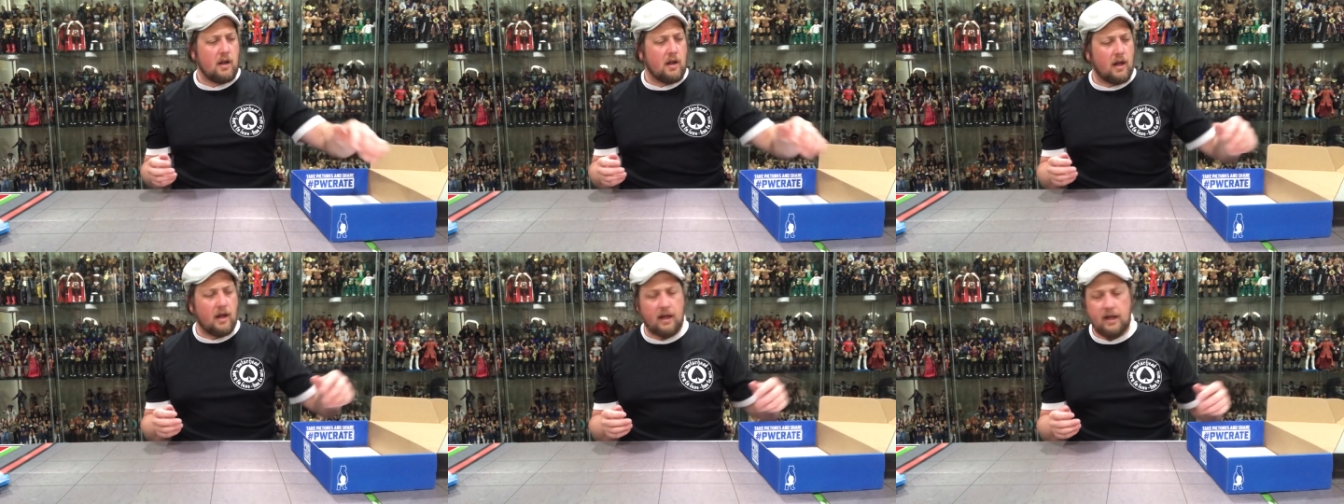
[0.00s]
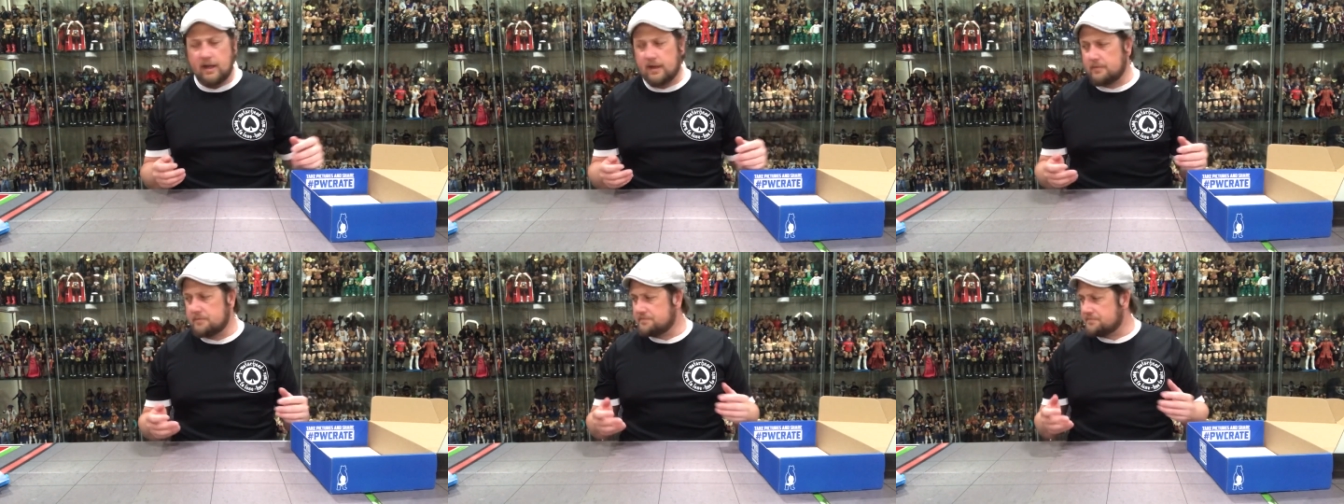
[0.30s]

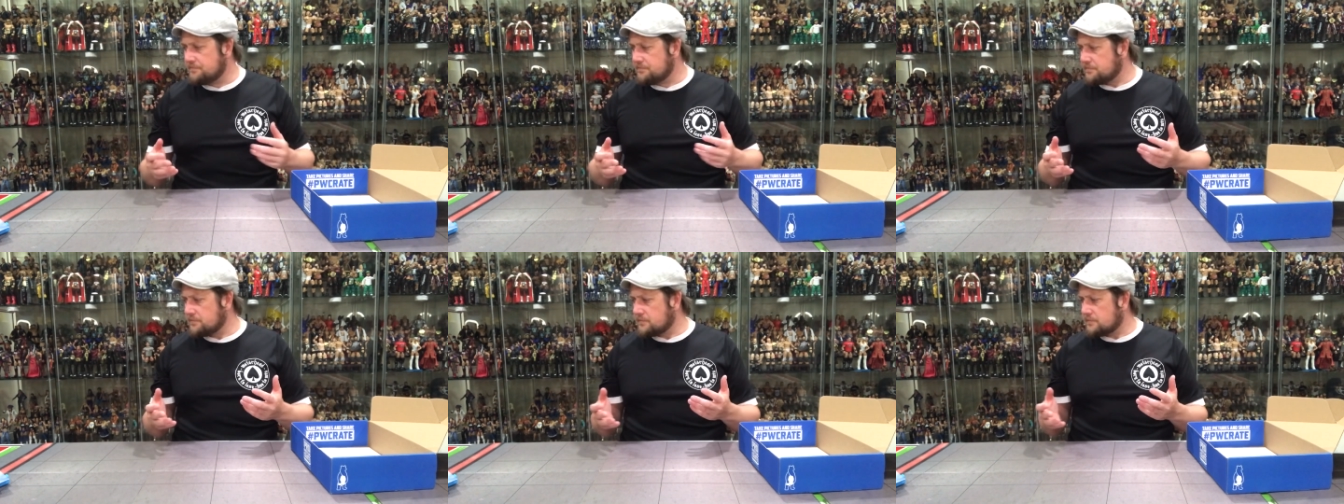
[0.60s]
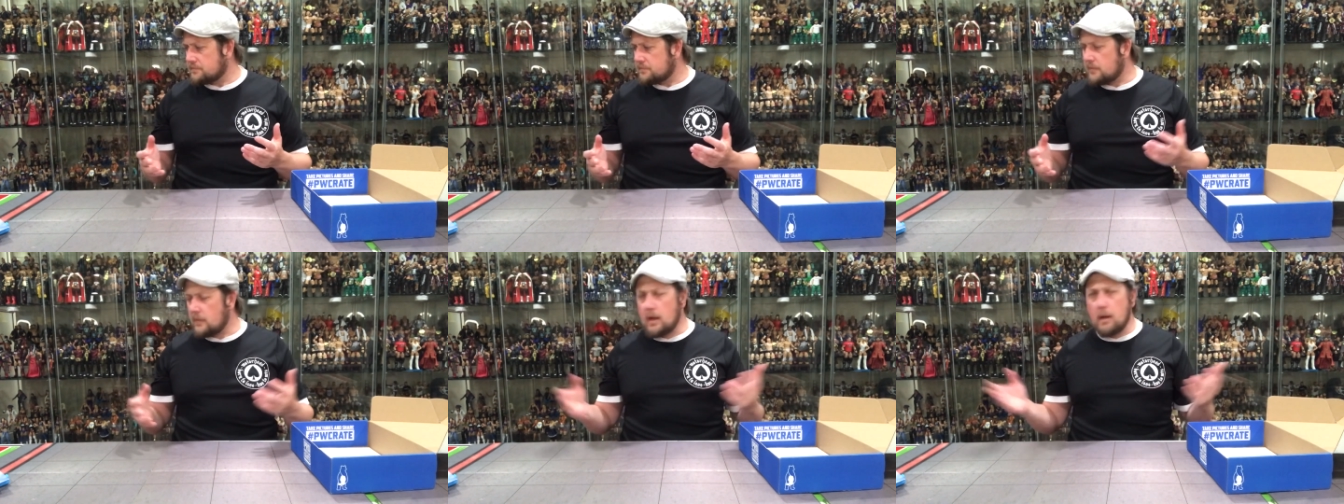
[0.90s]

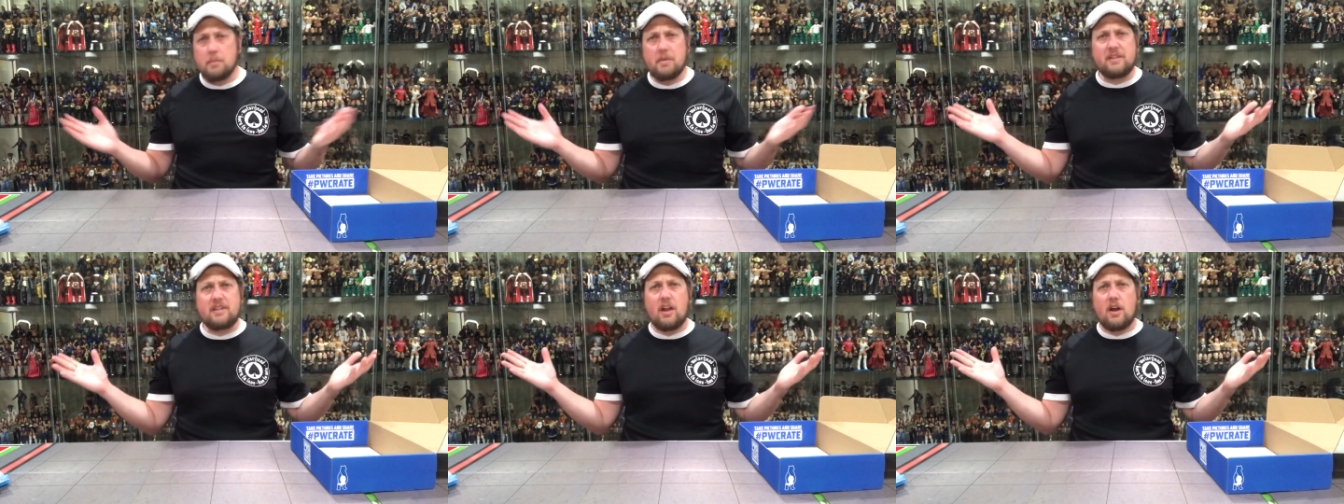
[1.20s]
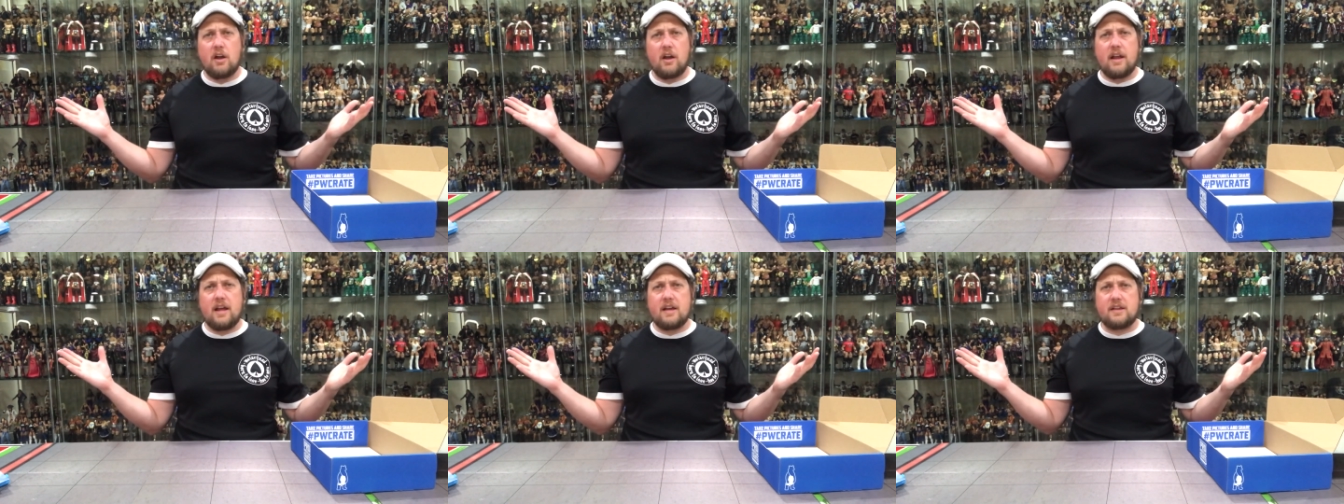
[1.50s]
But
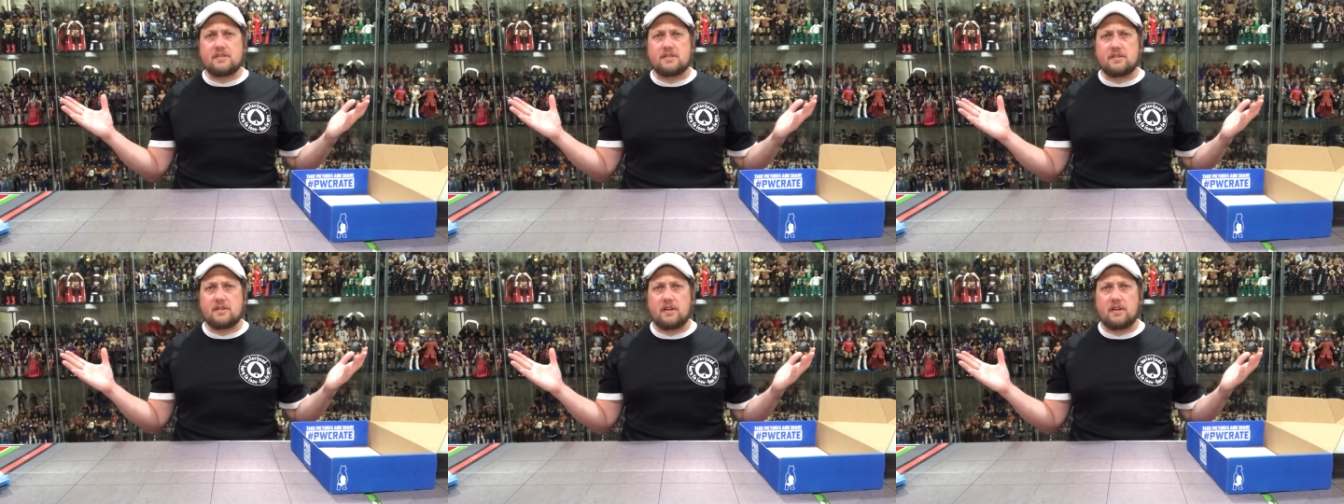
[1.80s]
there it is.